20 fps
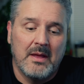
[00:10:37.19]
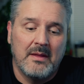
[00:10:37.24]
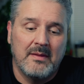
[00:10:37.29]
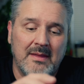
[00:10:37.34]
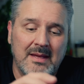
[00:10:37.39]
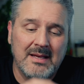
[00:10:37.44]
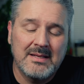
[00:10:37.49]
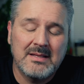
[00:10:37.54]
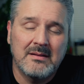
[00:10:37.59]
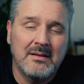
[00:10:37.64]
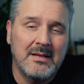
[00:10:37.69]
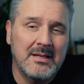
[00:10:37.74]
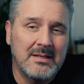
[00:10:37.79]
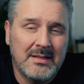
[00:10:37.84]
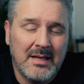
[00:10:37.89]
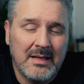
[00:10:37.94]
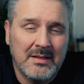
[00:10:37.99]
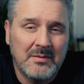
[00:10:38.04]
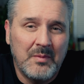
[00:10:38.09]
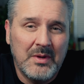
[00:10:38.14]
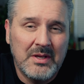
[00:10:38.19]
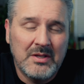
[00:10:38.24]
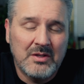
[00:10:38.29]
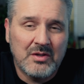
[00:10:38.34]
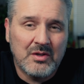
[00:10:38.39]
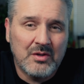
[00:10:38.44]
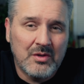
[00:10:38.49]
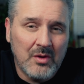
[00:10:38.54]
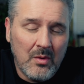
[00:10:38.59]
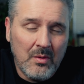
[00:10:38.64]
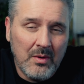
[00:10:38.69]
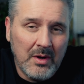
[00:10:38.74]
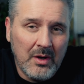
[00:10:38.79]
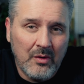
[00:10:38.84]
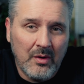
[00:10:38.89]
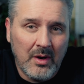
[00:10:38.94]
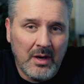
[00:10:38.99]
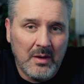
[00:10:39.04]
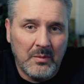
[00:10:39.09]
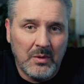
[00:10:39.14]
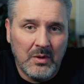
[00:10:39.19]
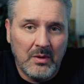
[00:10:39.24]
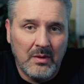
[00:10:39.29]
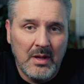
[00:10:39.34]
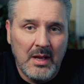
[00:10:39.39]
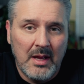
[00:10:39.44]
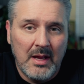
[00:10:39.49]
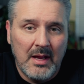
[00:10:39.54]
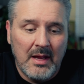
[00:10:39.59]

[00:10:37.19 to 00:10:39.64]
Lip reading: this lens has been so incredible